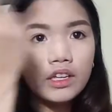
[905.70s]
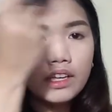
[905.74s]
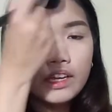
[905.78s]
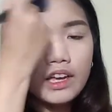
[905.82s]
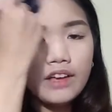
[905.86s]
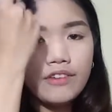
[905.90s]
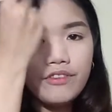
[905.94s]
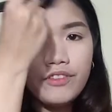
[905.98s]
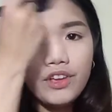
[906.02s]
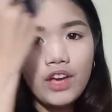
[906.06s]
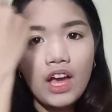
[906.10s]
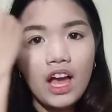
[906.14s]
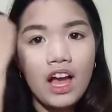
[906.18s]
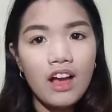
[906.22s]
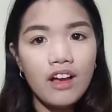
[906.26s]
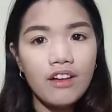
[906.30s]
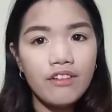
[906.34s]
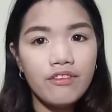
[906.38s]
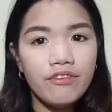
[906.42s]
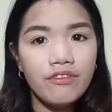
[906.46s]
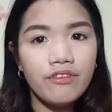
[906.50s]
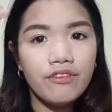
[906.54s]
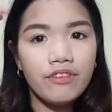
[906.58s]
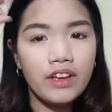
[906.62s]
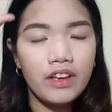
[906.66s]

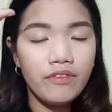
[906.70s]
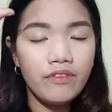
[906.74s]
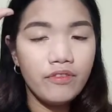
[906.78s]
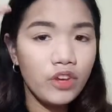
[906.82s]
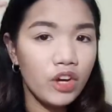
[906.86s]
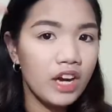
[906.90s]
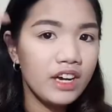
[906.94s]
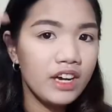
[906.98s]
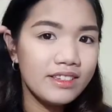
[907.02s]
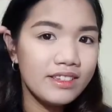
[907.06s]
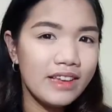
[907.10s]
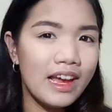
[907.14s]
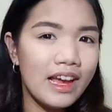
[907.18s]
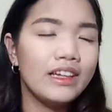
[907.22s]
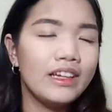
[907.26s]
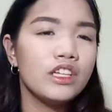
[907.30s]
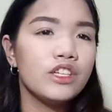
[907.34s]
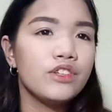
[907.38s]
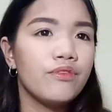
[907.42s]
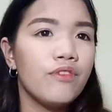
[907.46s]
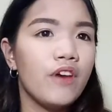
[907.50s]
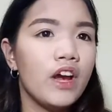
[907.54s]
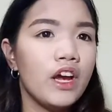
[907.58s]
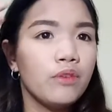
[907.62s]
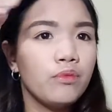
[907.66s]
If you're
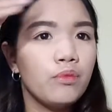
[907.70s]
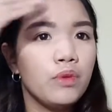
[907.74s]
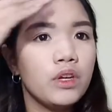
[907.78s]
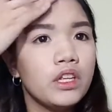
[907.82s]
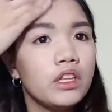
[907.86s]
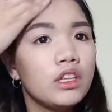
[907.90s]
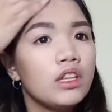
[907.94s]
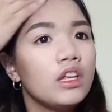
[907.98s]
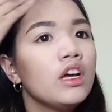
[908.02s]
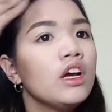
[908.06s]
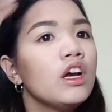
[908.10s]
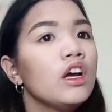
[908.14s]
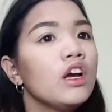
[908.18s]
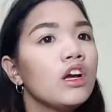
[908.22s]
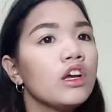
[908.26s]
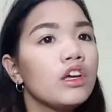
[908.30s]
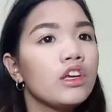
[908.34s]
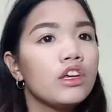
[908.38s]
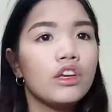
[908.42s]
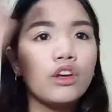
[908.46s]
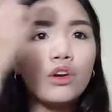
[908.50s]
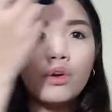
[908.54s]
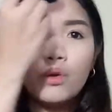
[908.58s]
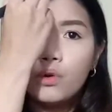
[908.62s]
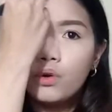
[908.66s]
satisfied with
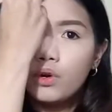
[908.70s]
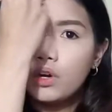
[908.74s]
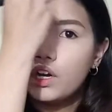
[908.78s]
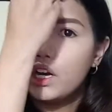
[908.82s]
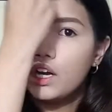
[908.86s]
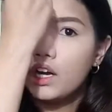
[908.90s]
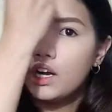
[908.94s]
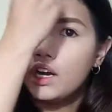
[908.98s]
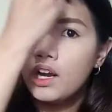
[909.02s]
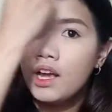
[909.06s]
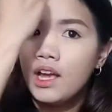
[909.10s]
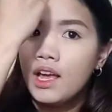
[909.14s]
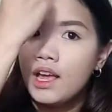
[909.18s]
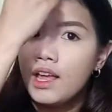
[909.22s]
your,